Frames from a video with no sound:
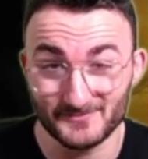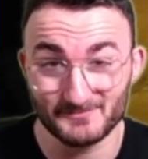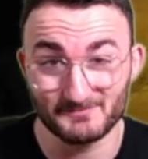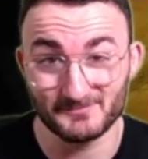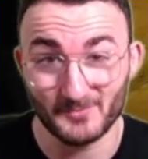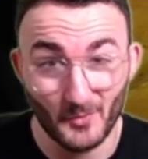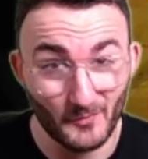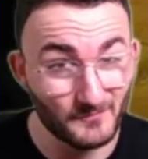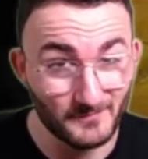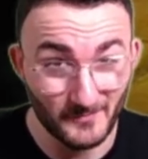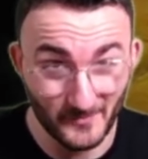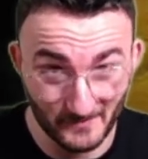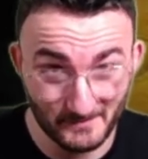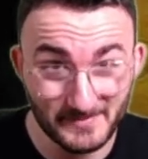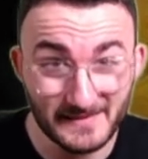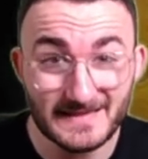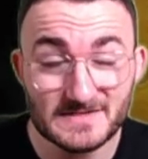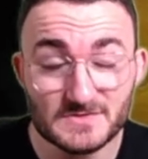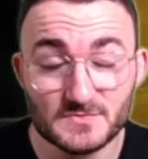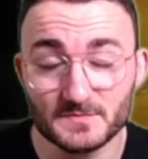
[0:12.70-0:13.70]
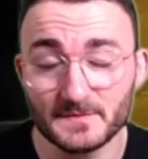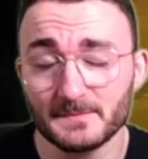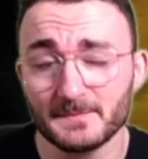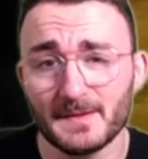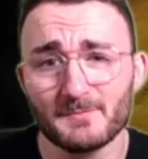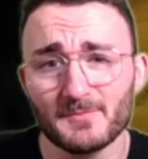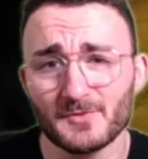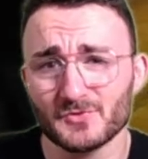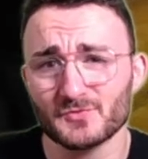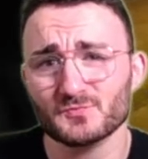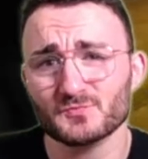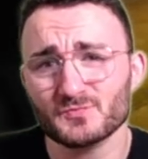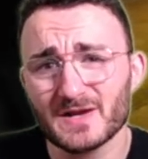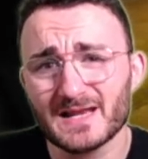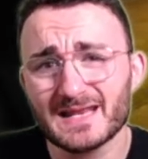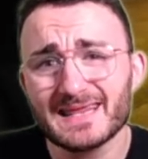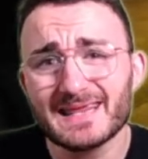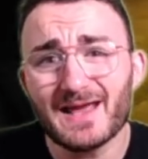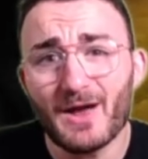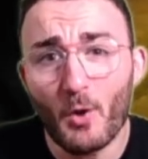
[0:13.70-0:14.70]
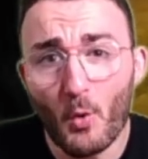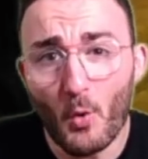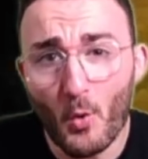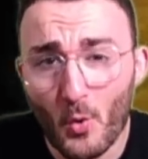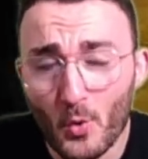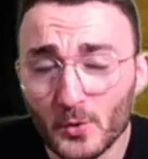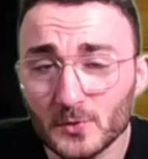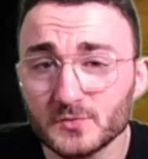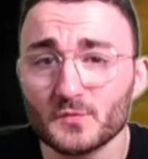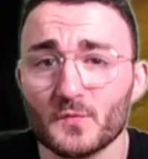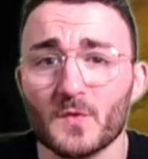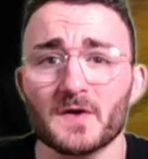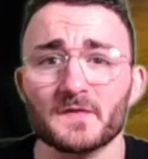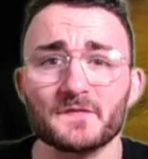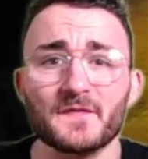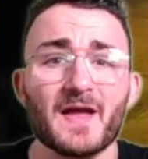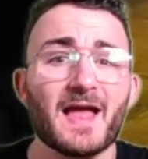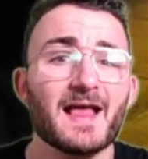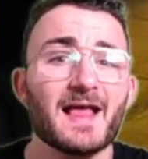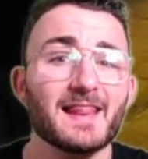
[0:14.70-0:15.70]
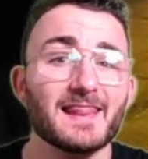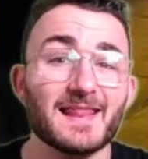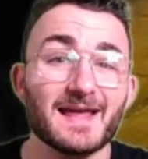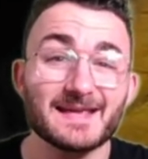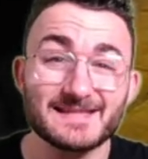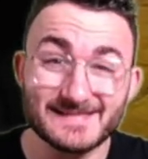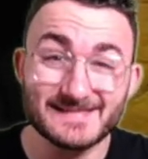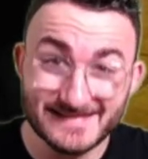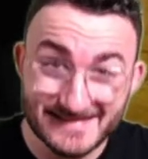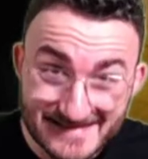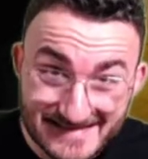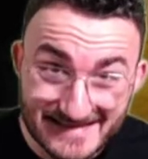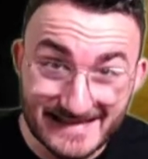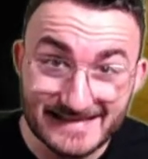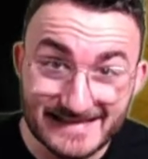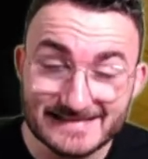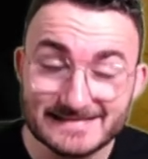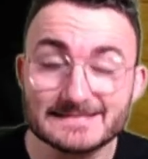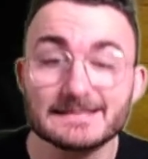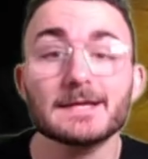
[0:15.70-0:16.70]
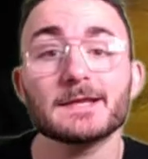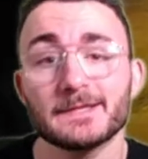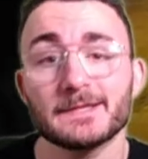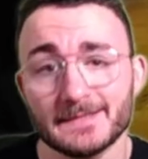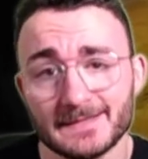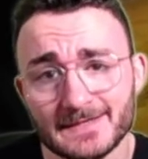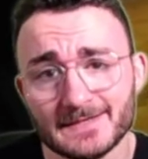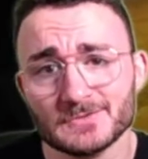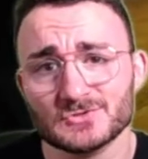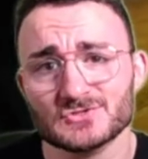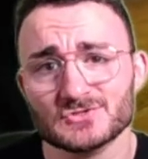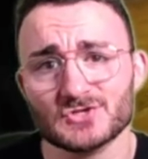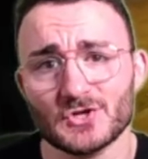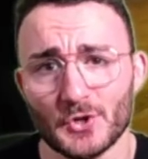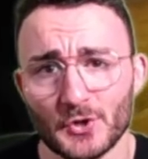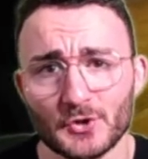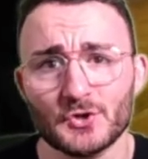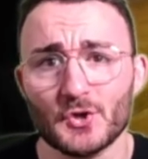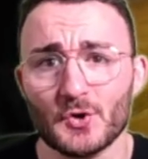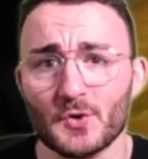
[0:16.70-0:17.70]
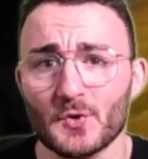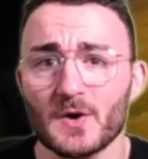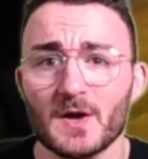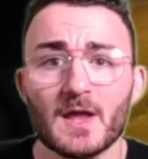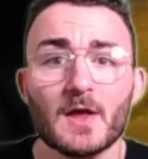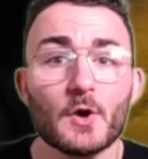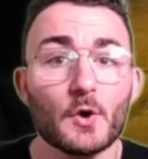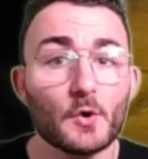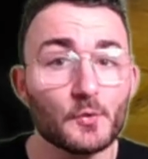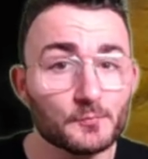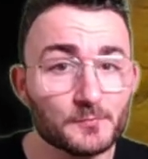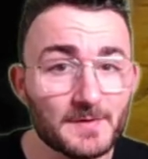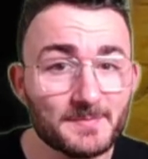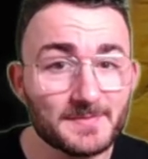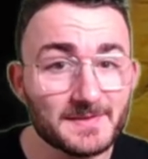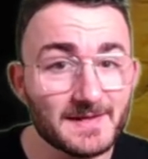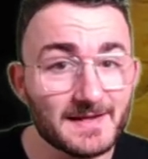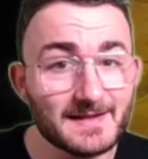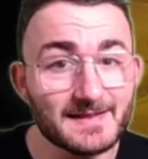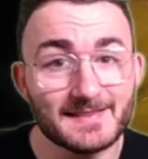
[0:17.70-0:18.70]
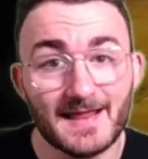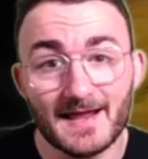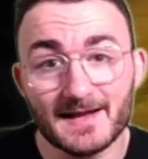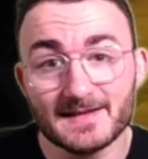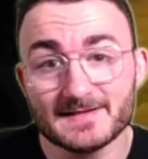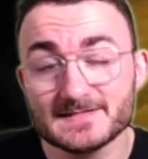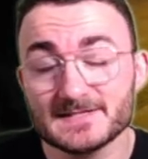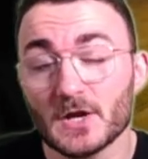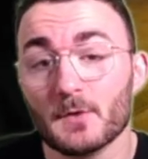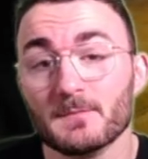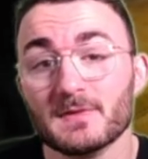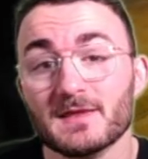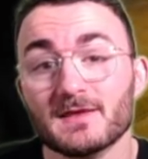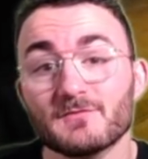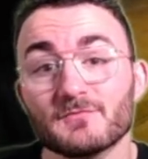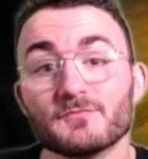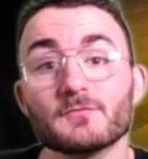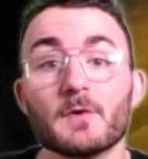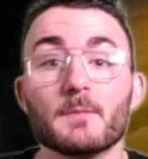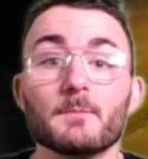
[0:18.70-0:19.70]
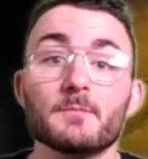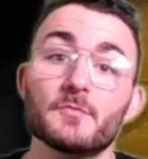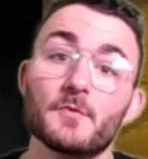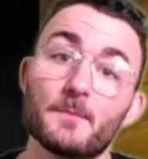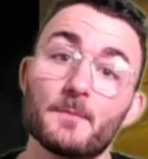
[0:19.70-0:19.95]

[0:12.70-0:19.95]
of a Blitz replay, but a really old one, like 6 years ago. A replay that is coming from the